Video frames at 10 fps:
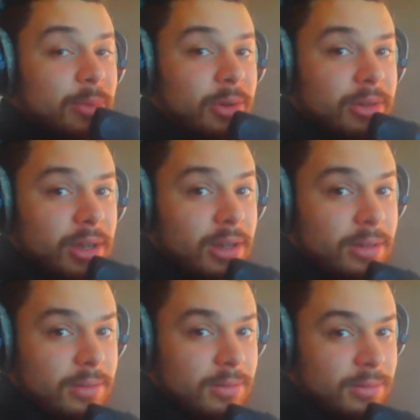birthday.
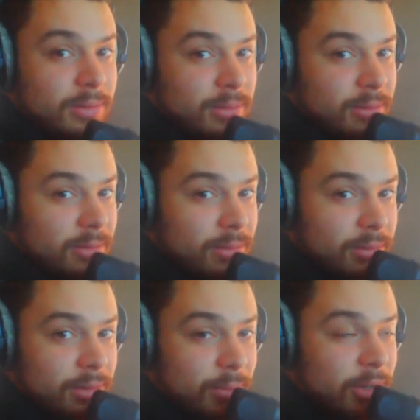
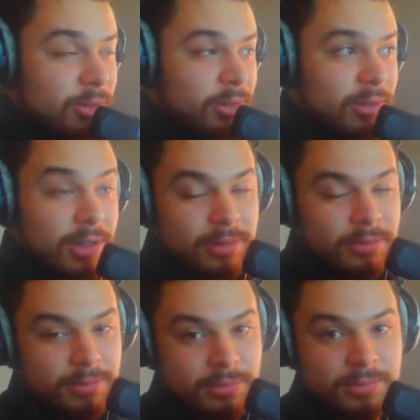I bet you turned like...
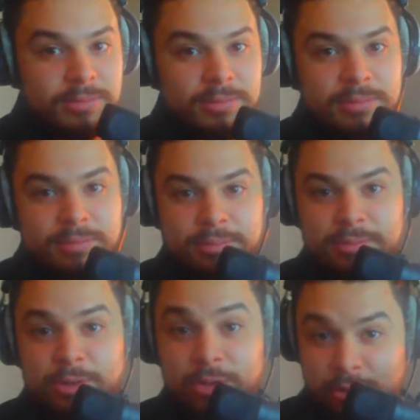
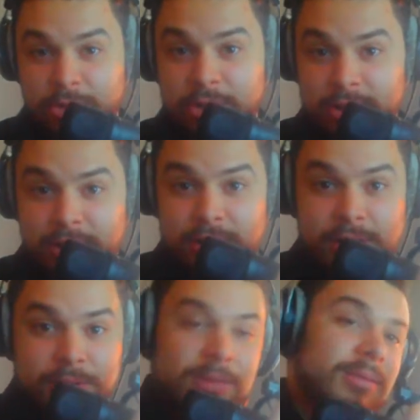Are you 16
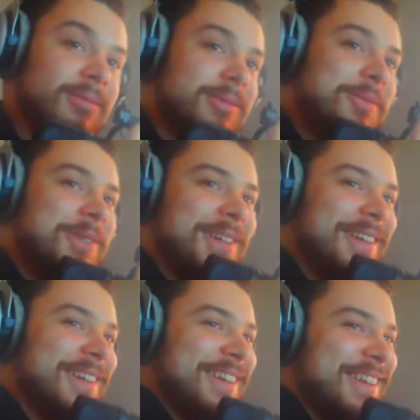now? Just
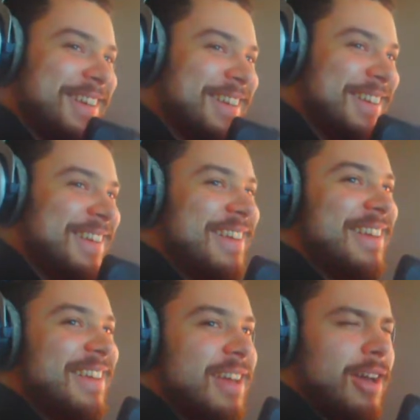kidding.
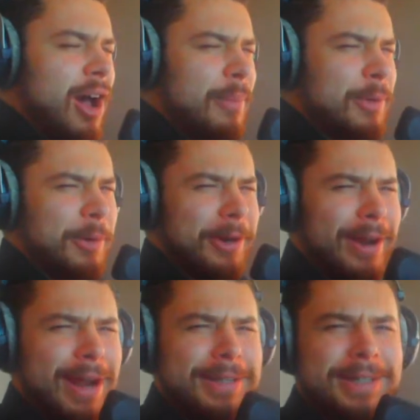Call me when you're
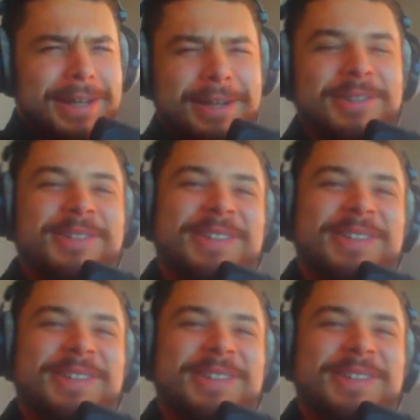18.